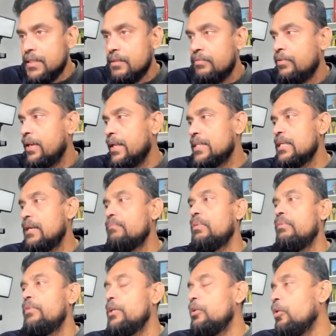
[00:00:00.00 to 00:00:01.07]
For example,
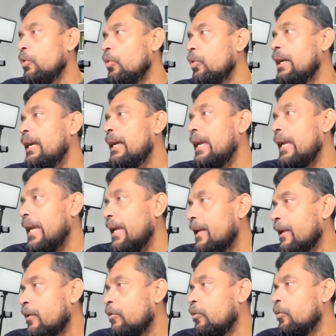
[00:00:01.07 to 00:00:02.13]
we know A
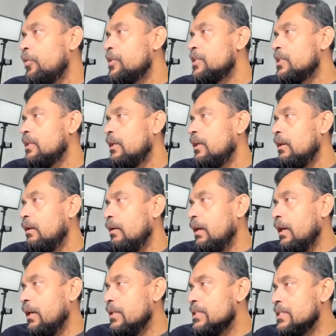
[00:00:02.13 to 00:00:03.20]
records,
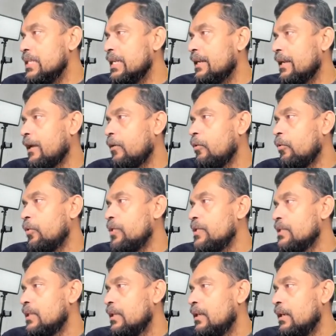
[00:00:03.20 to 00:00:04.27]
C records,
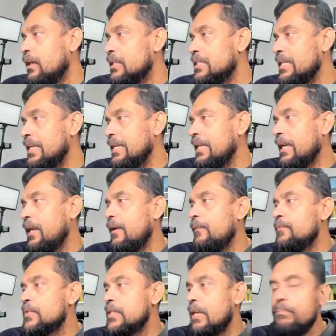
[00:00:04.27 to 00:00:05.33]
C
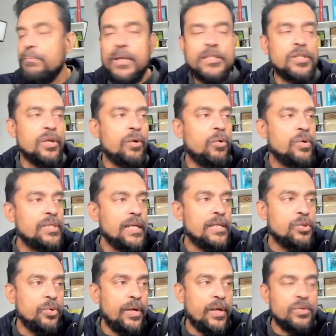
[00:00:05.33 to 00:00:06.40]
names, MX records, and
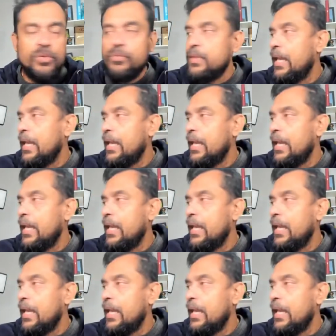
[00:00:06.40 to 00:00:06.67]
so on and so forth.